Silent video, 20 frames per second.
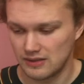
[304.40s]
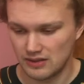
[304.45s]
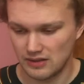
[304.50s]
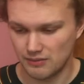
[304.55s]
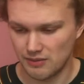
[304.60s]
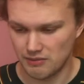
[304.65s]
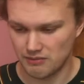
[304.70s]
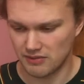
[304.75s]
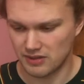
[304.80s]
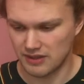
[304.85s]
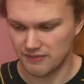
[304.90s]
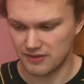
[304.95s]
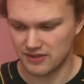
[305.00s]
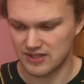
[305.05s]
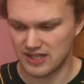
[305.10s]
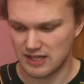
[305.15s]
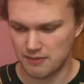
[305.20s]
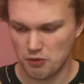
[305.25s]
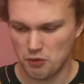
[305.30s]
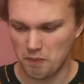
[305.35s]
He won't give us
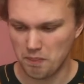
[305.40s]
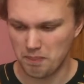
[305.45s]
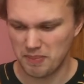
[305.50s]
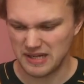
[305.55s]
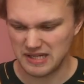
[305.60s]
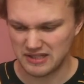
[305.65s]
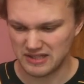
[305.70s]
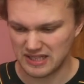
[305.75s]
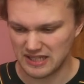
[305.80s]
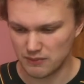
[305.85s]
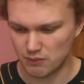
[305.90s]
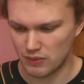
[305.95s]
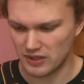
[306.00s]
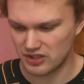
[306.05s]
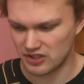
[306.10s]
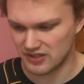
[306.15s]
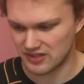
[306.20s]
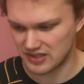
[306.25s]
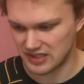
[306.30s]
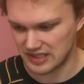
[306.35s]
any more beastly
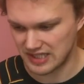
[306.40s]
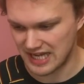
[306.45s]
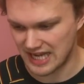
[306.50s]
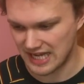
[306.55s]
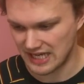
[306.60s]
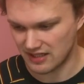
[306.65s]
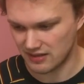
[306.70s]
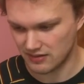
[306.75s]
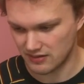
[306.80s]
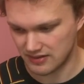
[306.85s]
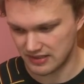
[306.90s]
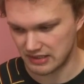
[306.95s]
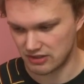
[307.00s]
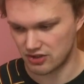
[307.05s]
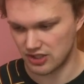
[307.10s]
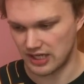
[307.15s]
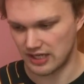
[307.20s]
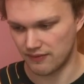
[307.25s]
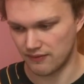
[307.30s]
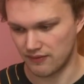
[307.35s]
wishes today, said
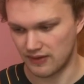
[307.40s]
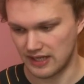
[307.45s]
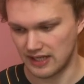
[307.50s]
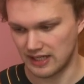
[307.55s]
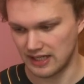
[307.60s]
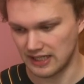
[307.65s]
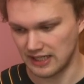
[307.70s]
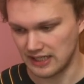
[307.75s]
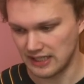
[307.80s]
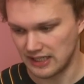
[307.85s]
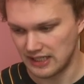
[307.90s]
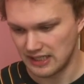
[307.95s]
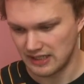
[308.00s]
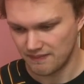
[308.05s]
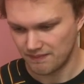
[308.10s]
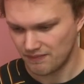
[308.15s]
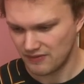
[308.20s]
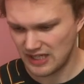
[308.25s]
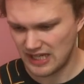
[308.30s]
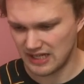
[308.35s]
Jane flatly.
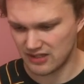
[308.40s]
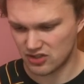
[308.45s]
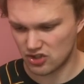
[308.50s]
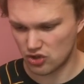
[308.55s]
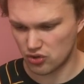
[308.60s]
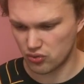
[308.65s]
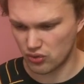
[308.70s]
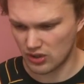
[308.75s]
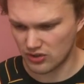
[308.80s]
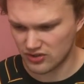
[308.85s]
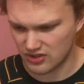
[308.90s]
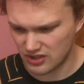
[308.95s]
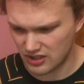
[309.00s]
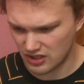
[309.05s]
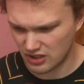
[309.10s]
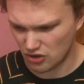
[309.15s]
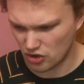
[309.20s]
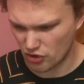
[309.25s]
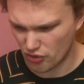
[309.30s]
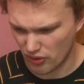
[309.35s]
He gets crosser
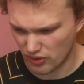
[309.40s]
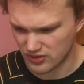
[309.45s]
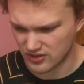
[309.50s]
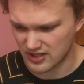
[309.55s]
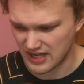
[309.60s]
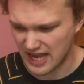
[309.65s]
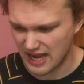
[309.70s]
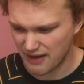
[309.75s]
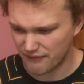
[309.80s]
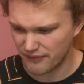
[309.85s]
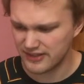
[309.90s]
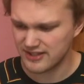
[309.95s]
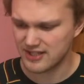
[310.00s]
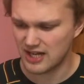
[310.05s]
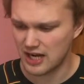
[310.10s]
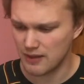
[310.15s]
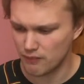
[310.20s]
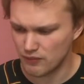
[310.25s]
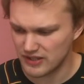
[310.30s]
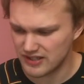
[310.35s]
and crosser every
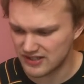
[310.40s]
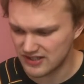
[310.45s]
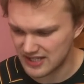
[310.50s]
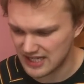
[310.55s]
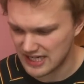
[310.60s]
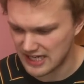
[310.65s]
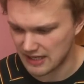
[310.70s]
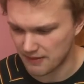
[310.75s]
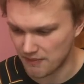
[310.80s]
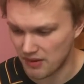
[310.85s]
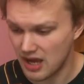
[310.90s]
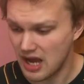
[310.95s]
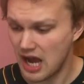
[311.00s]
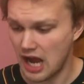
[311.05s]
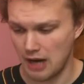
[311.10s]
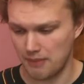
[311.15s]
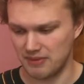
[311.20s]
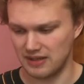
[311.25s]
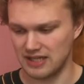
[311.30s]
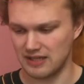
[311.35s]
time we see him.
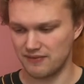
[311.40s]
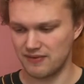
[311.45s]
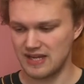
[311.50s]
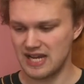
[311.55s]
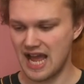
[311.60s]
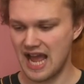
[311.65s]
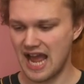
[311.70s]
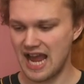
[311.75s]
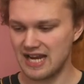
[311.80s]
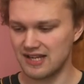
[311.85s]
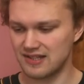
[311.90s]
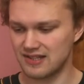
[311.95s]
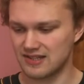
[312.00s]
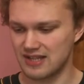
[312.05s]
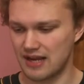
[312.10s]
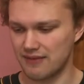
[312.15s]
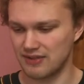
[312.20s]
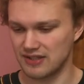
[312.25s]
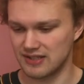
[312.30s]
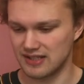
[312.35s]
I believe he hates
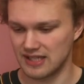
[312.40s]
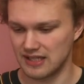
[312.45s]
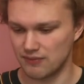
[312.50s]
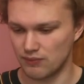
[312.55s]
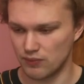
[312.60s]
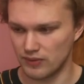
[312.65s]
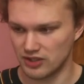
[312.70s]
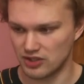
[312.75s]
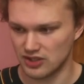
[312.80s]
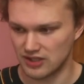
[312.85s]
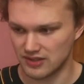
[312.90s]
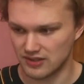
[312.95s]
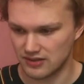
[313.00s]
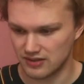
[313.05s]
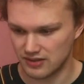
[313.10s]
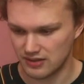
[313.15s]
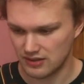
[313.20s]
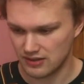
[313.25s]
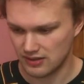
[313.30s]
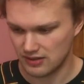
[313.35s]
having to give wishes.